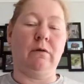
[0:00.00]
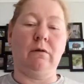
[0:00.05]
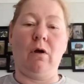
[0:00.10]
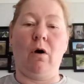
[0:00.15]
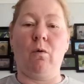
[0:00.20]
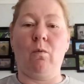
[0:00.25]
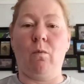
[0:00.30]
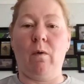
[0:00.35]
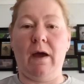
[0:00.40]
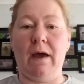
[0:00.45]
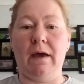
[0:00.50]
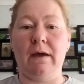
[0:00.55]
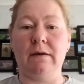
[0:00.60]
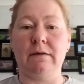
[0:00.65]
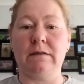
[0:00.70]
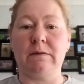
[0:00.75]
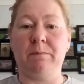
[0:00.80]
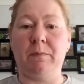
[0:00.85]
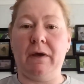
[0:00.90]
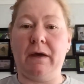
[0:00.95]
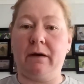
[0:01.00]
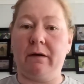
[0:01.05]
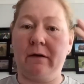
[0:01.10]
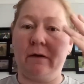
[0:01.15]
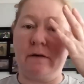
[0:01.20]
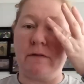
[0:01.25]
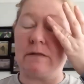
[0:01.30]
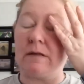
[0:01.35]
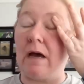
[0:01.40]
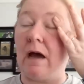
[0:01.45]
long ways
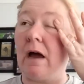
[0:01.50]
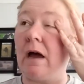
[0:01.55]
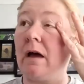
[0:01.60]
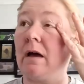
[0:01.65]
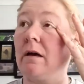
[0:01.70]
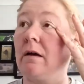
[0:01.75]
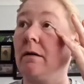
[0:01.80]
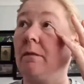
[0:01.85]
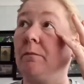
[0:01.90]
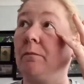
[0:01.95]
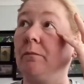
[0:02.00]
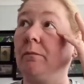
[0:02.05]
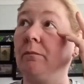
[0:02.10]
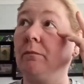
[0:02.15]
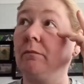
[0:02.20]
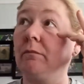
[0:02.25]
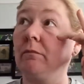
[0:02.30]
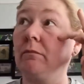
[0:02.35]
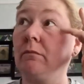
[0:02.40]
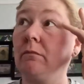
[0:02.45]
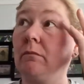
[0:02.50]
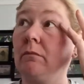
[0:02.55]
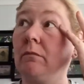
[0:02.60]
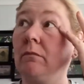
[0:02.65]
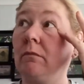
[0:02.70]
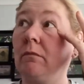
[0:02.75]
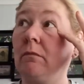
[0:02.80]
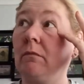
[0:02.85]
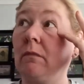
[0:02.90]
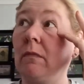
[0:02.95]
because I
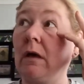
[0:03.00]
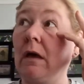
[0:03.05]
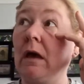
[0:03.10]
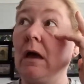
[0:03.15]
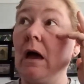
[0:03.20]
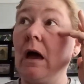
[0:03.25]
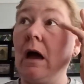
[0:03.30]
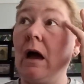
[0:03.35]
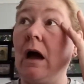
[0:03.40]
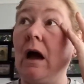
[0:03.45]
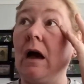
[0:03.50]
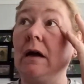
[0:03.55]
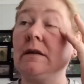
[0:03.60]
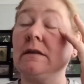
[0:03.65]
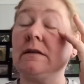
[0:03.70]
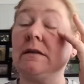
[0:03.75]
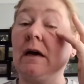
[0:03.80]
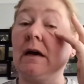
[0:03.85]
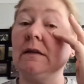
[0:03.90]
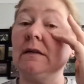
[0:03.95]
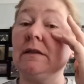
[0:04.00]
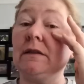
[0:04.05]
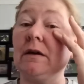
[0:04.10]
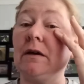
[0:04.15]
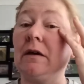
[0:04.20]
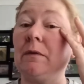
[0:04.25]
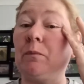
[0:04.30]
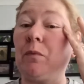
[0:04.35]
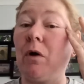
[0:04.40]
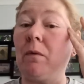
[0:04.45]
decided that
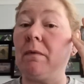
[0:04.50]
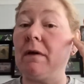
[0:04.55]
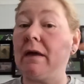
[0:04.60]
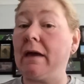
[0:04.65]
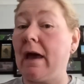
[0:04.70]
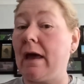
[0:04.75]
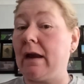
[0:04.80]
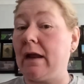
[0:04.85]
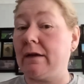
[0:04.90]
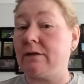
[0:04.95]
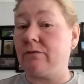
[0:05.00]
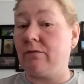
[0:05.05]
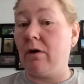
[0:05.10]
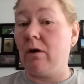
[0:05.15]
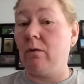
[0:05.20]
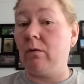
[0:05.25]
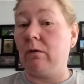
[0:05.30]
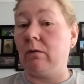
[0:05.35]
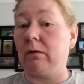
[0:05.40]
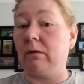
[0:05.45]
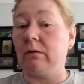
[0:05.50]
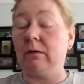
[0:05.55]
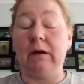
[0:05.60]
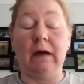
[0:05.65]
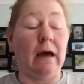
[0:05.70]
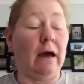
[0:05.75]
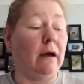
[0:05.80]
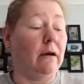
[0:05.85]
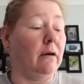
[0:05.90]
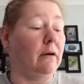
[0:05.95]
it'd probably get less roll
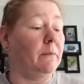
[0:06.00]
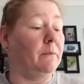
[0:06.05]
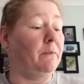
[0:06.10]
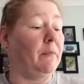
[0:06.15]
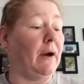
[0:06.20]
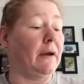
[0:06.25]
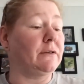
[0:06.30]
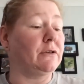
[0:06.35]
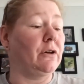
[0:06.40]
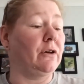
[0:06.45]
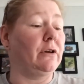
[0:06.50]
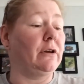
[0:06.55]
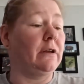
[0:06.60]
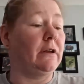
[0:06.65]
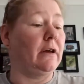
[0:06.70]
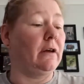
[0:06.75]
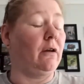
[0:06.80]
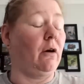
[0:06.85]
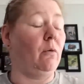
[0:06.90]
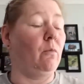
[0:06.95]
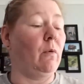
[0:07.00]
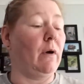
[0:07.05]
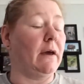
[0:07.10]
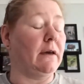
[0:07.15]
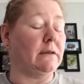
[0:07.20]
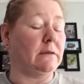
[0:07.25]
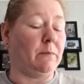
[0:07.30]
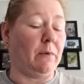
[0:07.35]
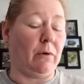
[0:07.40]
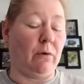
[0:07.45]
by turning it long
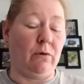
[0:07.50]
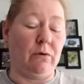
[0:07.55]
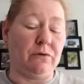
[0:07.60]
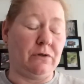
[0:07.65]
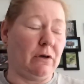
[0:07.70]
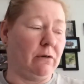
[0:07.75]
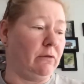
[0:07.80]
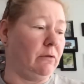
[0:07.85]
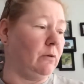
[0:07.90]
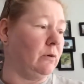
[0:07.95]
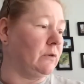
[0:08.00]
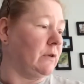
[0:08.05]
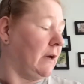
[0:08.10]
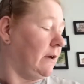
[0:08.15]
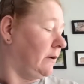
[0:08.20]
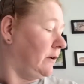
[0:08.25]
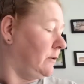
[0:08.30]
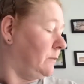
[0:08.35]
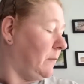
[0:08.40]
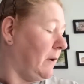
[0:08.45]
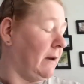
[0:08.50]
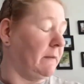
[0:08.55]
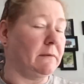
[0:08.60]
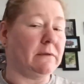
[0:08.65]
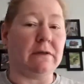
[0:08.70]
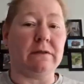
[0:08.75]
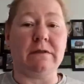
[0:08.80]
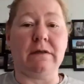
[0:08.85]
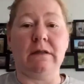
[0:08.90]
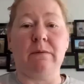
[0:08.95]
ways, but also thought that you'd be able
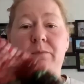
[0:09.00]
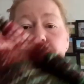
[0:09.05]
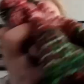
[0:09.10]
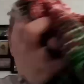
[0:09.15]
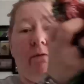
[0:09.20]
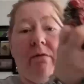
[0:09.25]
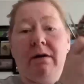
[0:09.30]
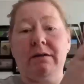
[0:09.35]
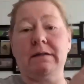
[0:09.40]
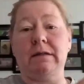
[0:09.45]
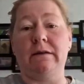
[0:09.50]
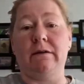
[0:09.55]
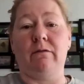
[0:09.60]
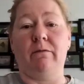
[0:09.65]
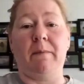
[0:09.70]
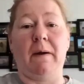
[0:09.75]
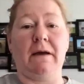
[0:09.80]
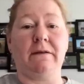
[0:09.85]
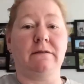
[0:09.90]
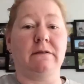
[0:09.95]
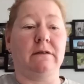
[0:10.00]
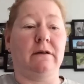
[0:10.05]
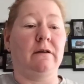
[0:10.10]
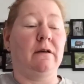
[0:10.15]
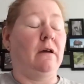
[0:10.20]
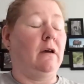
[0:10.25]
to see the progress a little faster.